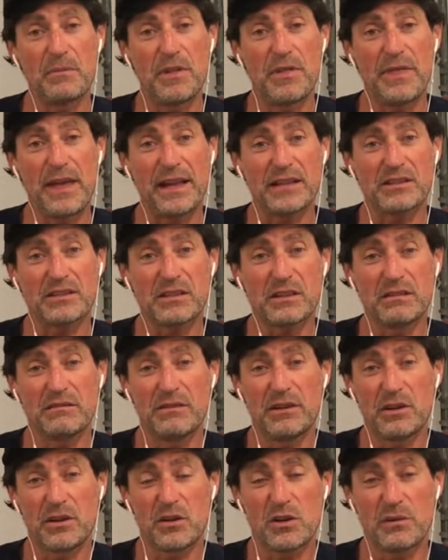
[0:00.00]
That's a
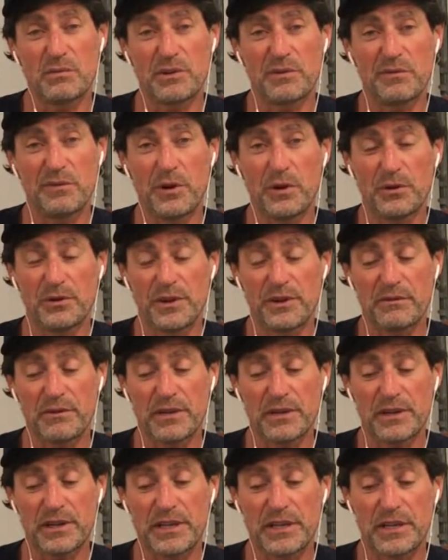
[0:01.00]
very common fault,
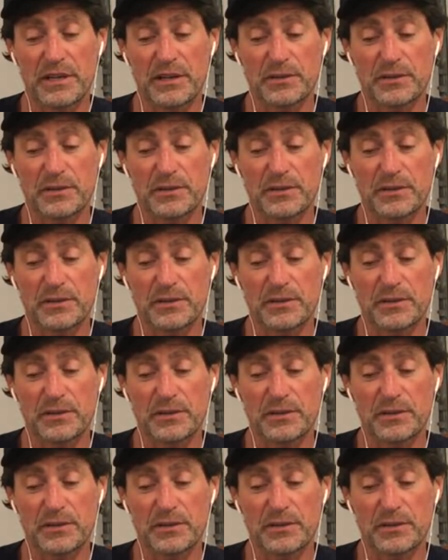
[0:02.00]
evidently.